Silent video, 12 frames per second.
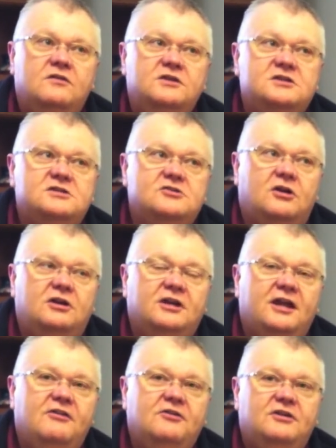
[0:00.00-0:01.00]
This is
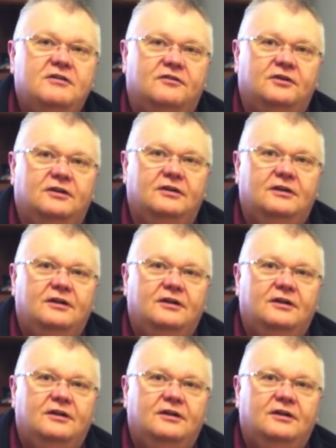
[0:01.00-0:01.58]
altogether different.